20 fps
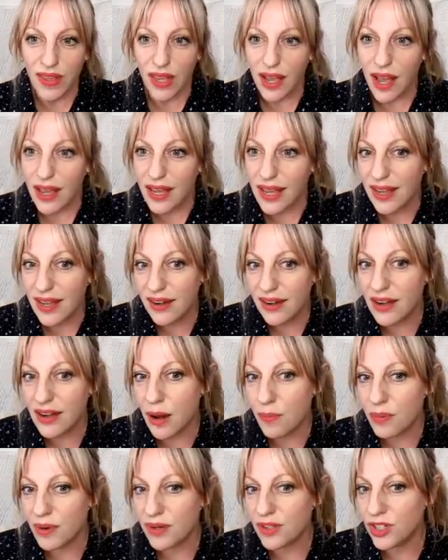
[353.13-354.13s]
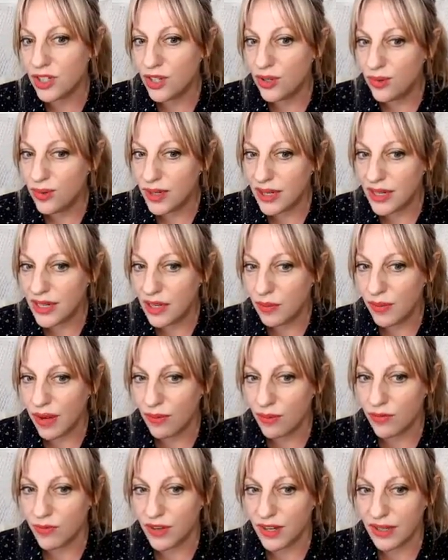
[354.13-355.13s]
a hidden opportunity may
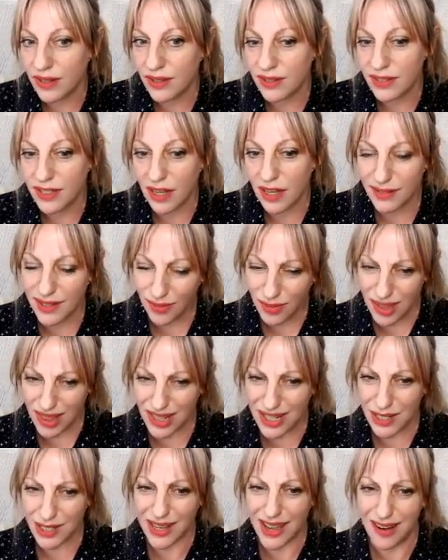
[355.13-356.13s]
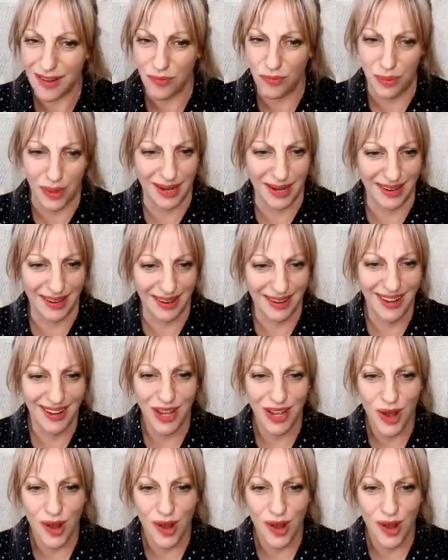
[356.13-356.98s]
reveal itself, something that's kind of been